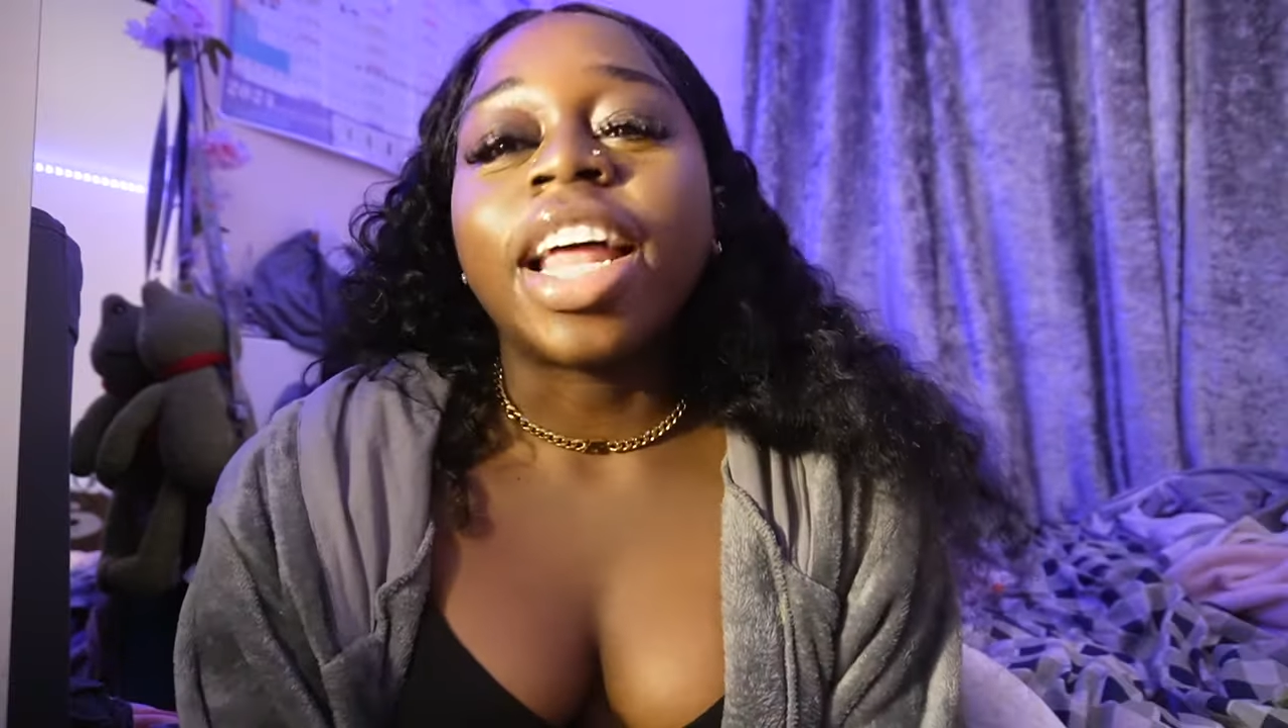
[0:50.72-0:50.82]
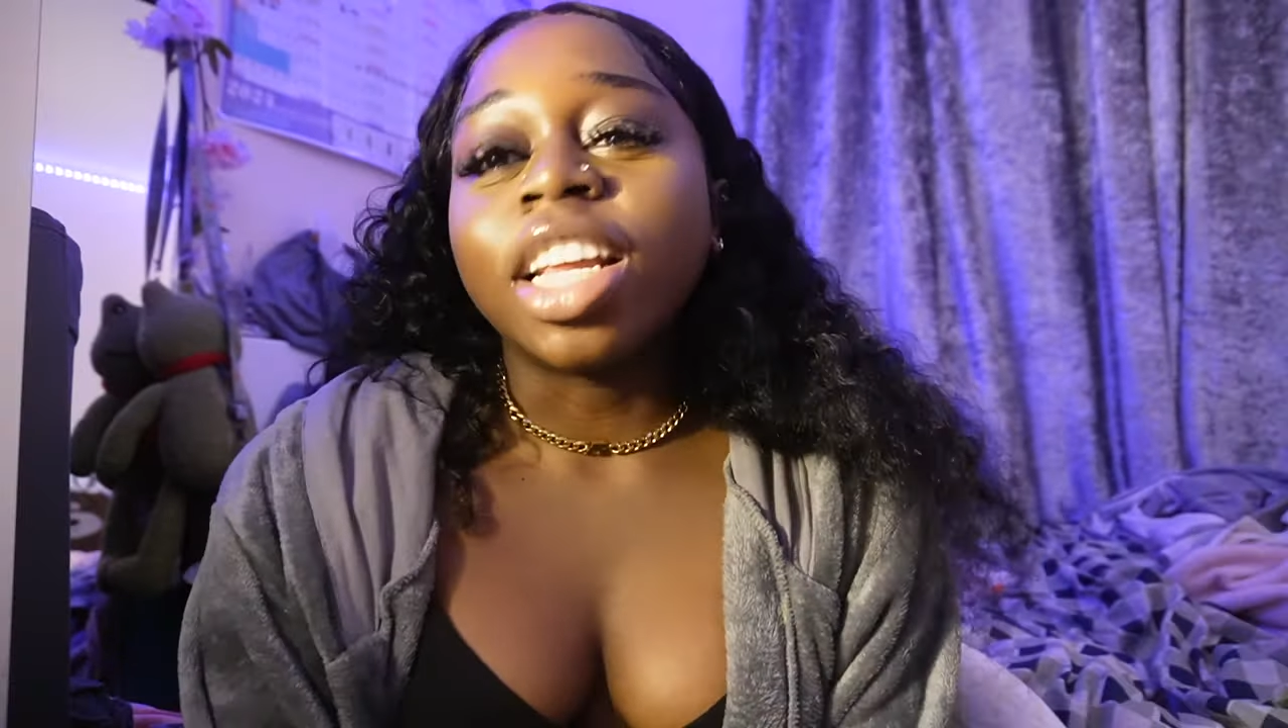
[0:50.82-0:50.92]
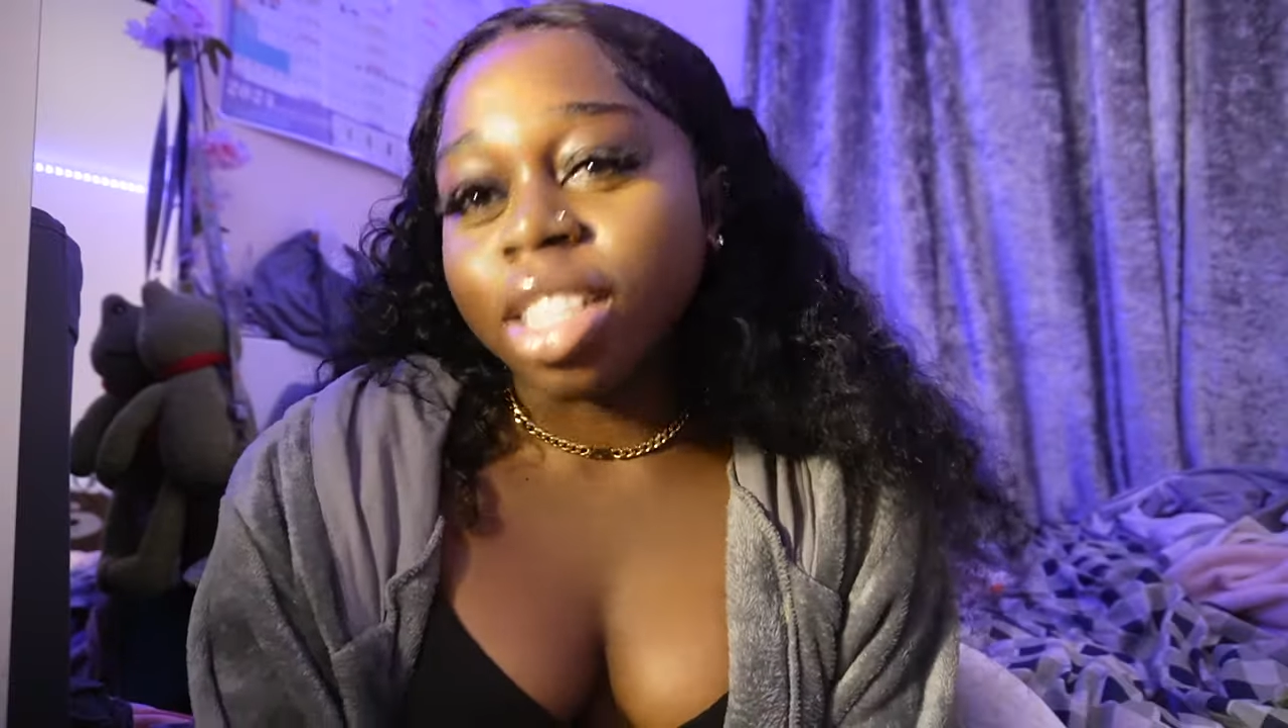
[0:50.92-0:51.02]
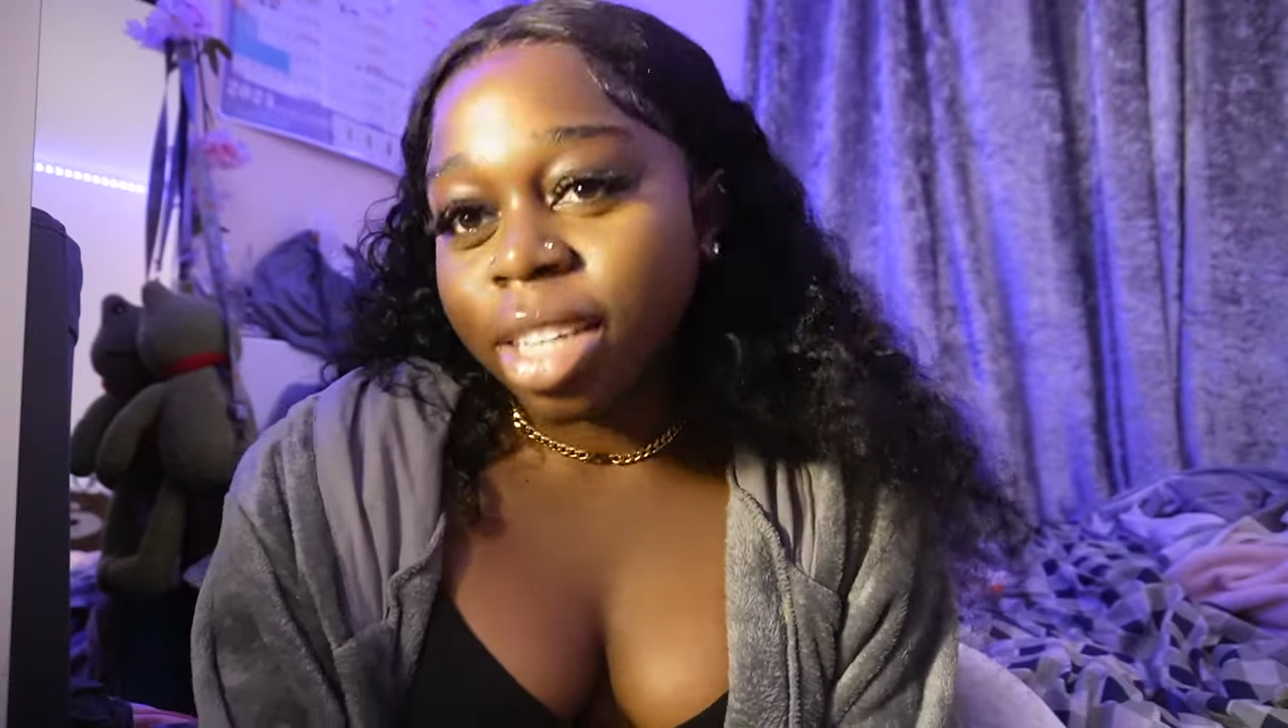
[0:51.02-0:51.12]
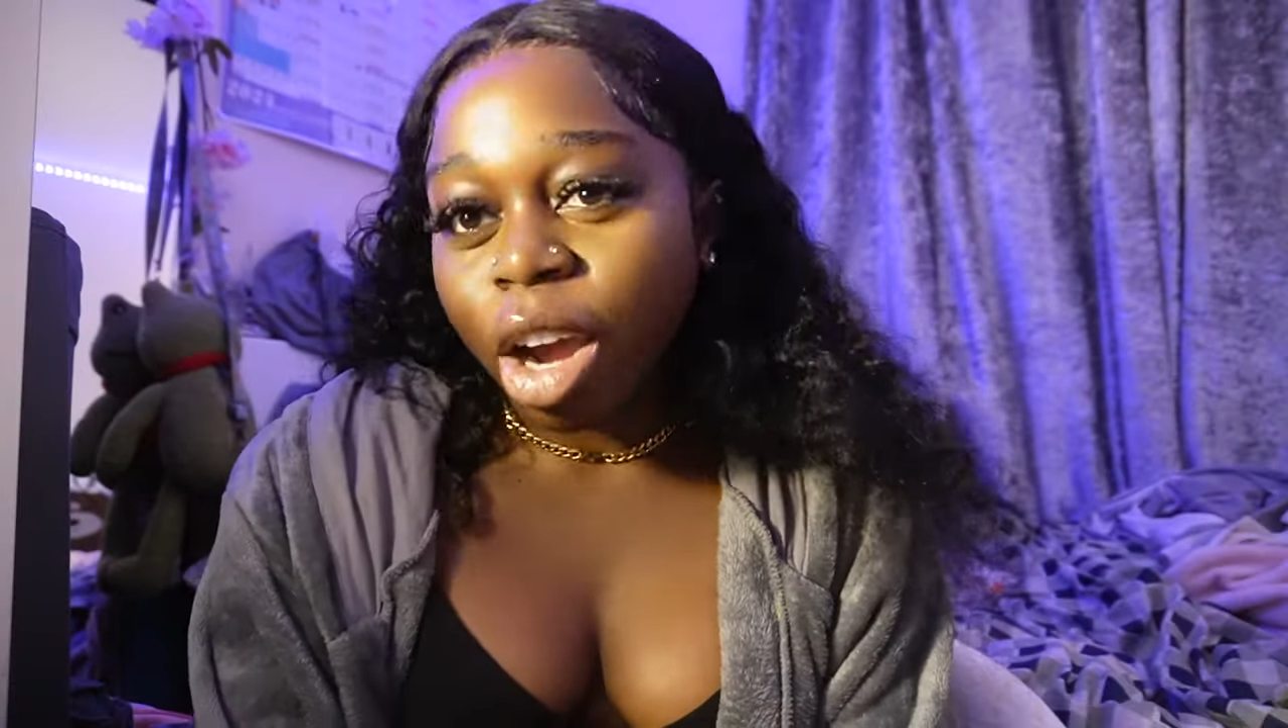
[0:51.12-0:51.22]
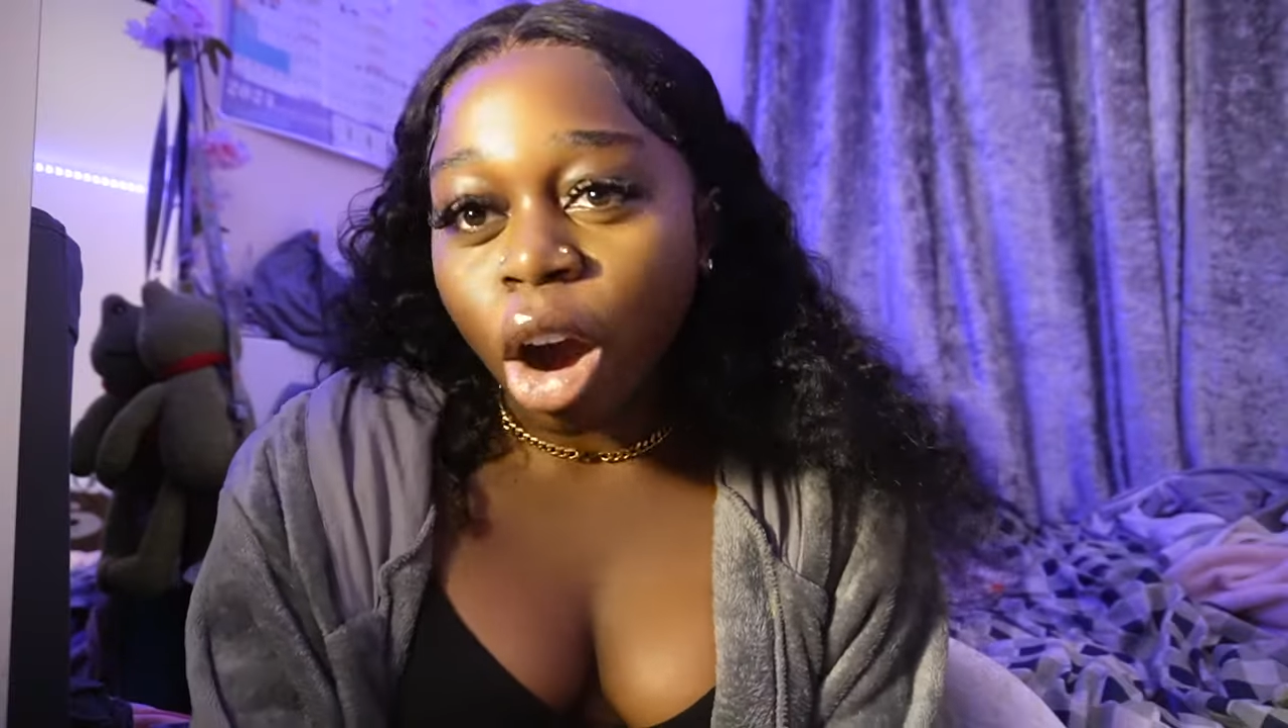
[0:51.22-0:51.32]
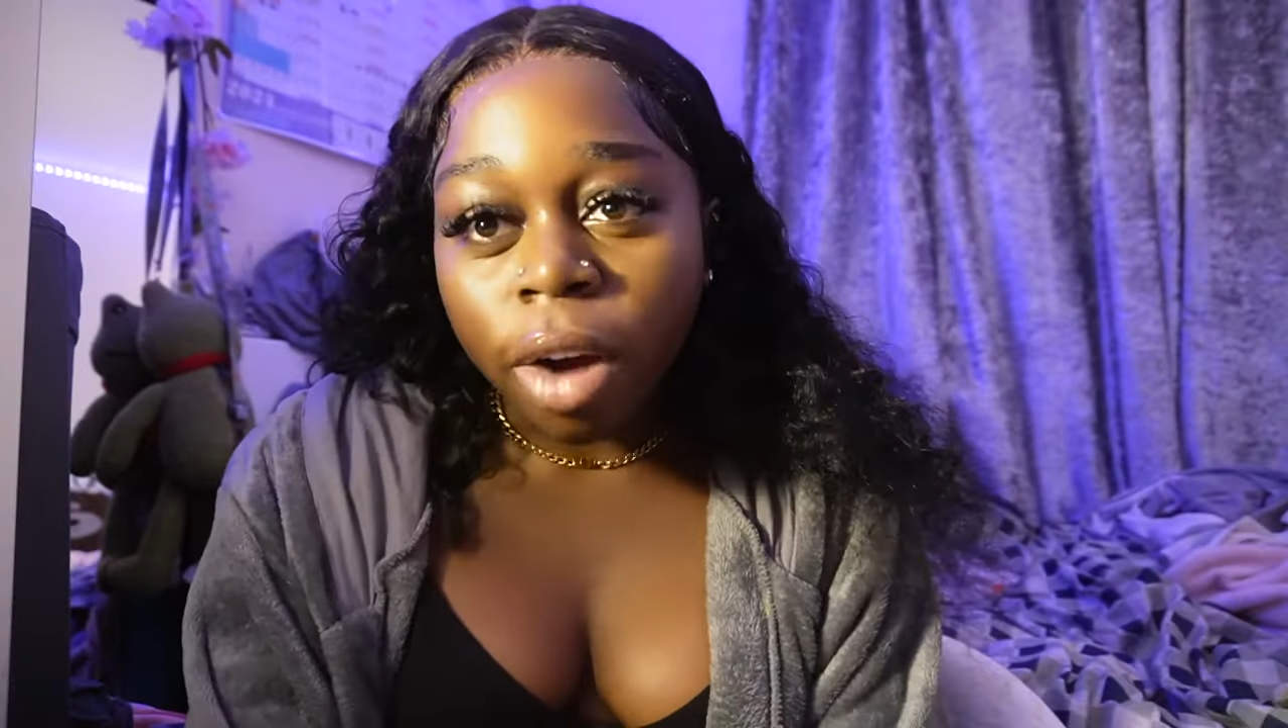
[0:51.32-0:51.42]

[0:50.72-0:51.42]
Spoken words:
and it's just like